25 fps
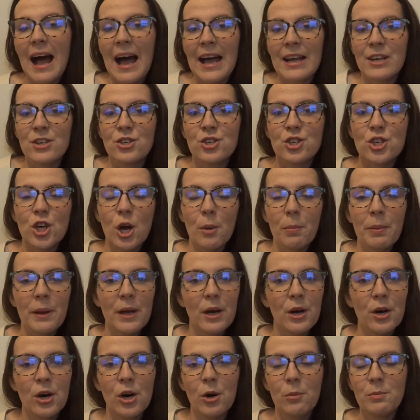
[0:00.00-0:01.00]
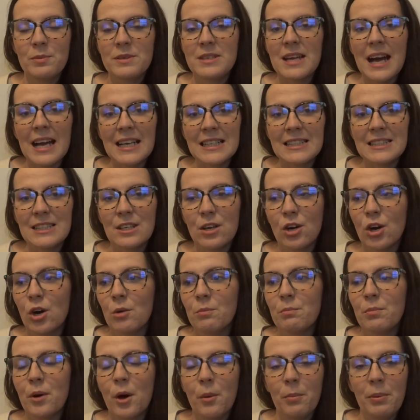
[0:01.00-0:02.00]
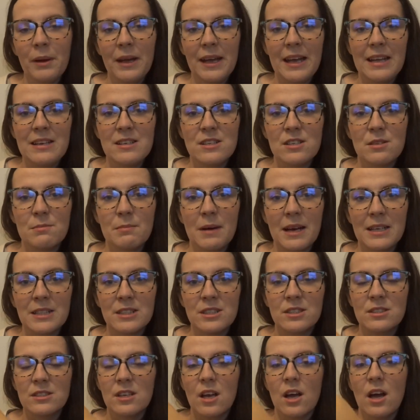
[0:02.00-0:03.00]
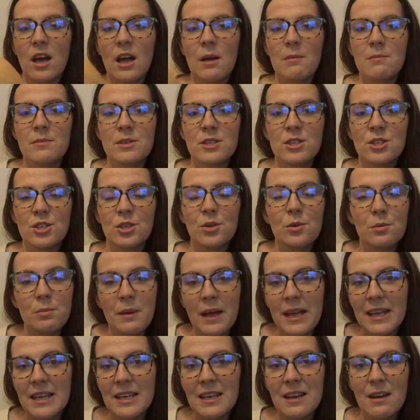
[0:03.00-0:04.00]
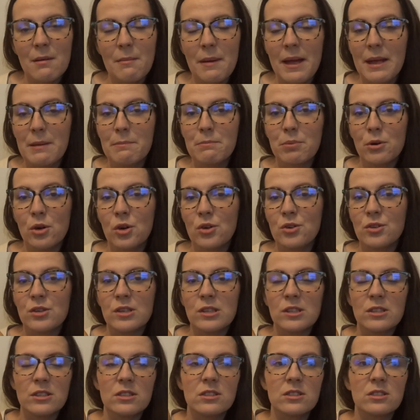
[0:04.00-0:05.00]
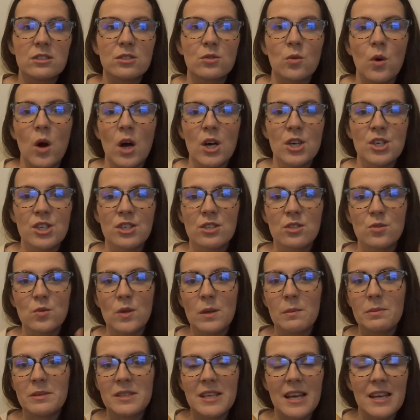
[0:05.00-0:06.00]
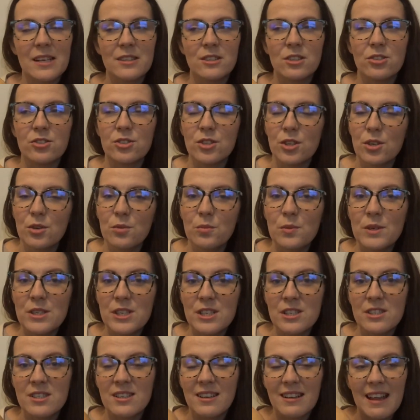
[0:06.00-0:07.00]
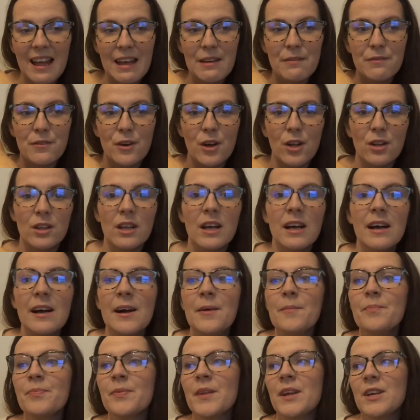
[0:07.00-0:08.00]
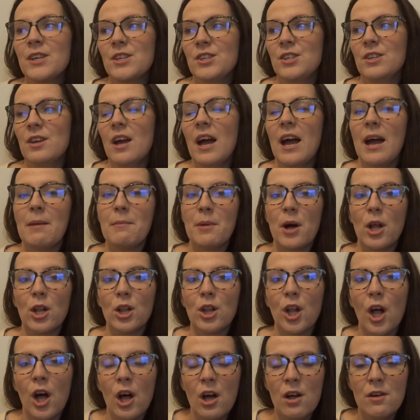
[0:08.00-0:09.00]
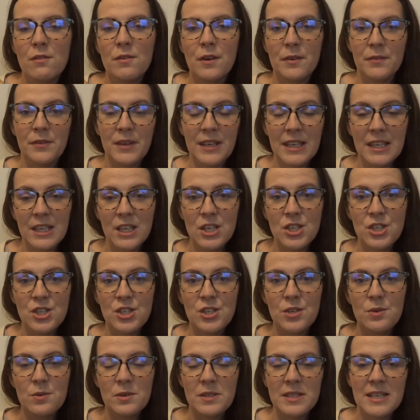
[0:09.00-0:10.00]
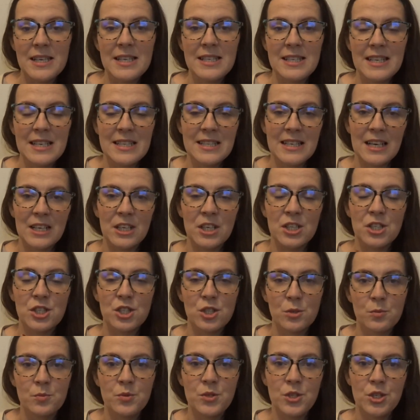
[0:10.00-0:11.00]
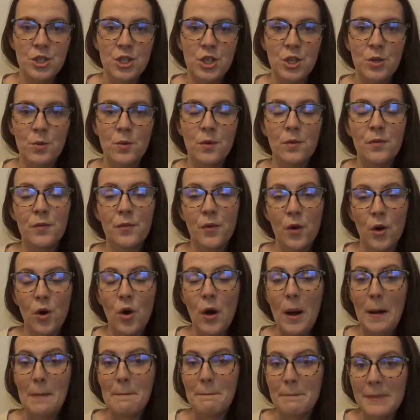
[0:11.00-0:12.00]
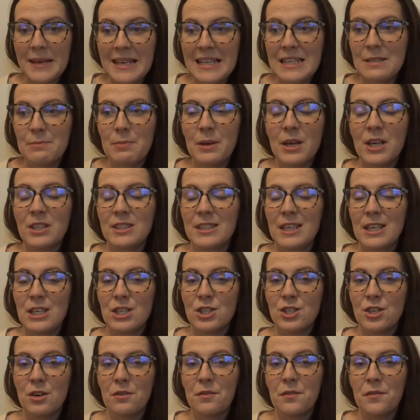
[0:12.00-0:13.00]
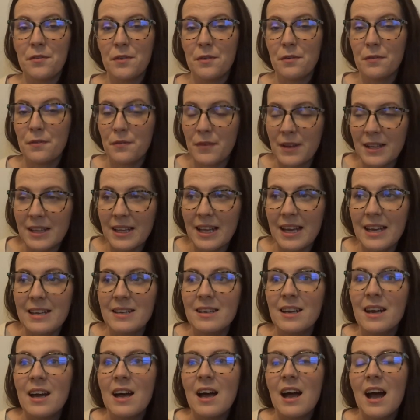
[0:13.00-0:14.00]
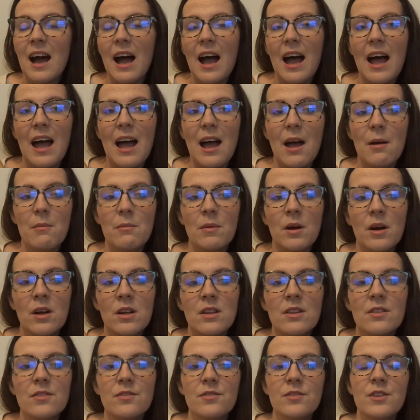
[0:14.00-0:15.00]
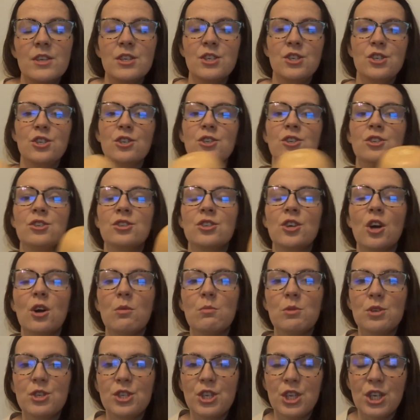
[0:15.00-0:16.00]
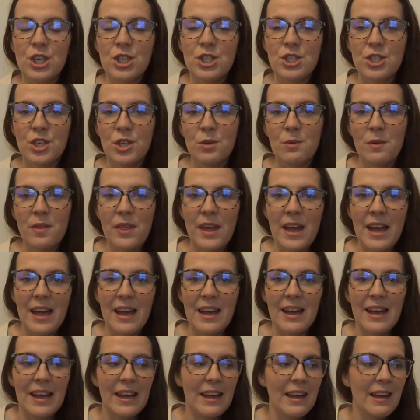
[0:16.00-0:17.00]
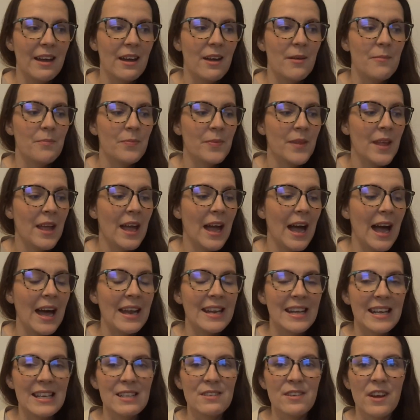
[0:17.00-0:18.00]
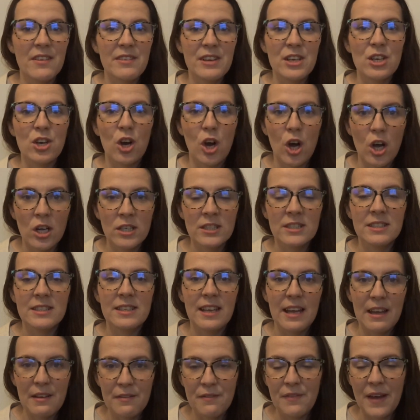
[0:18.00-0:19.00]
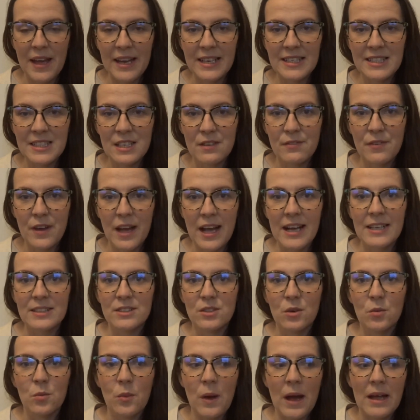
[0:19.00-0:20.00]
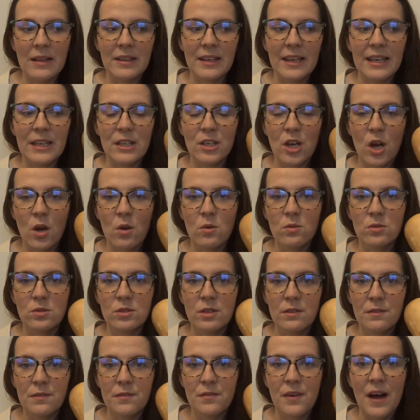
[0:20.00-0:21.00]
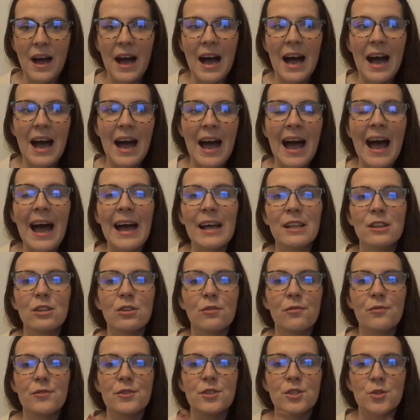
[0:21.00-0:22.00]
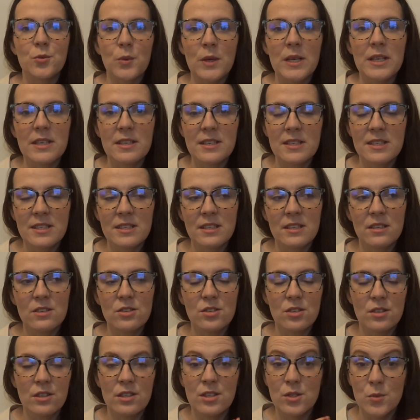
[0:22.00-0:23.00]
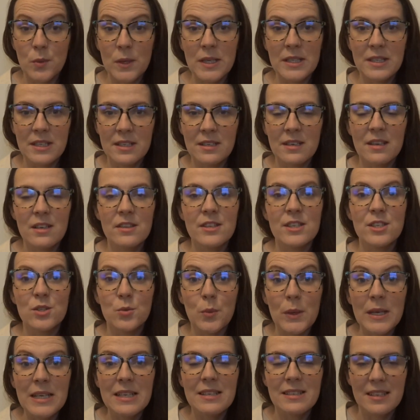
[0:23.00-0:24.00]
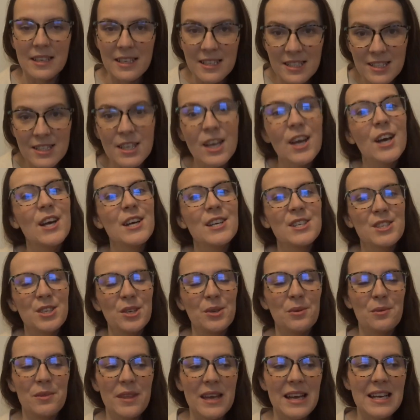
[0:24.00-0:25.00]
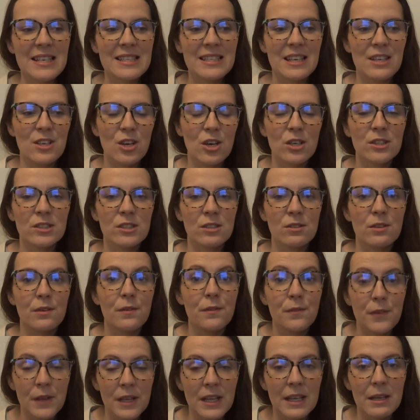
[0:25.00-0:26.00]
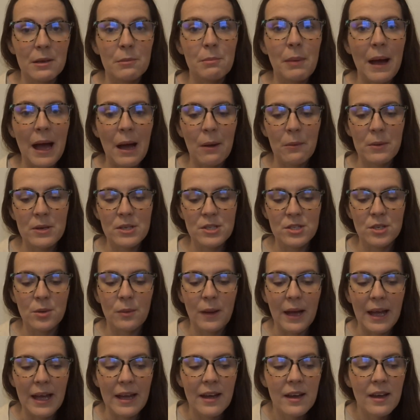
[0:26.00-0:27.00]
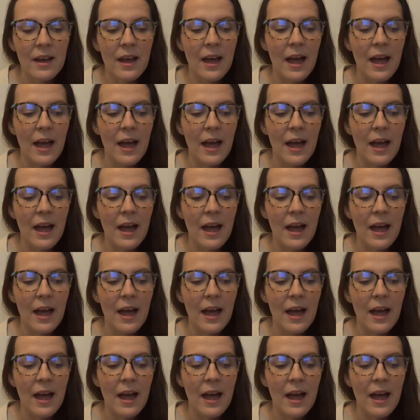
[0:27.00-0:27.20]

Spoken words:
I chop it up, dice it up, pop it into my soup maker, make butternut squash and sweet potato soup, which is delightful. A lot of vegans use this as like a substitute for a meat because it is so fulfilling. There's just so much you can do with it. And it is very cost effective as well. It goes far. I love the sweetness. The sweetness to this, and also the filling power to it.